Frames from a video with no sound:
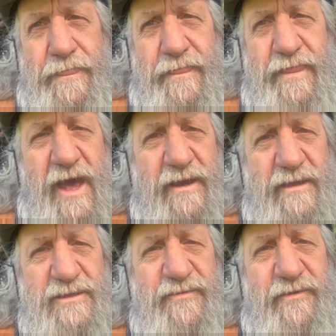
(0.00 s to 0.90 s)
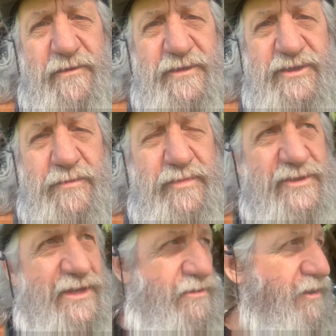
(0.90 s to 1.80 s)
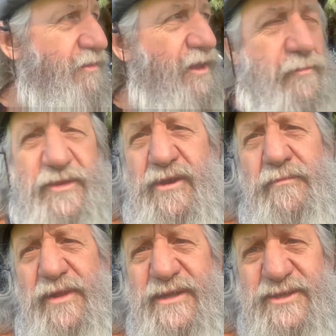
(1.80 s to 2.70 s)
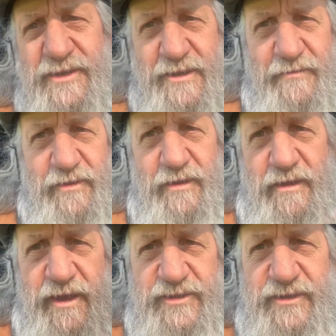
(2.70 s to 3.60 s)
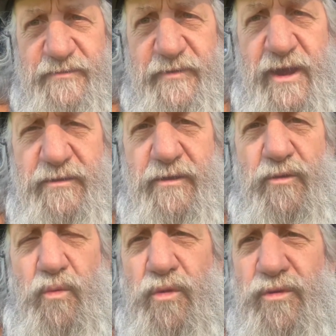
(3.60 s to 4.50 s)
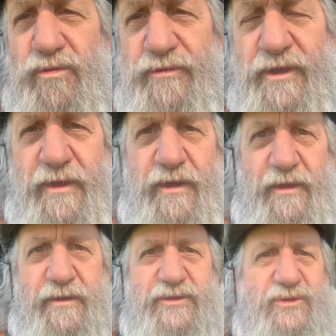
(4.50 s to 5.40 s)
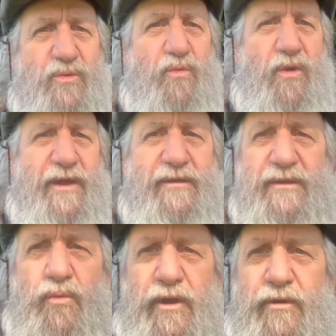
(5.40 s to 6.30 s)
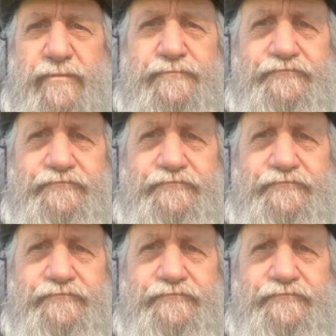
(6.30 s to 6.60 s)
That is a fairly simple sounding thing, but the complexity of it lies in the fact that our world is so wildly weird.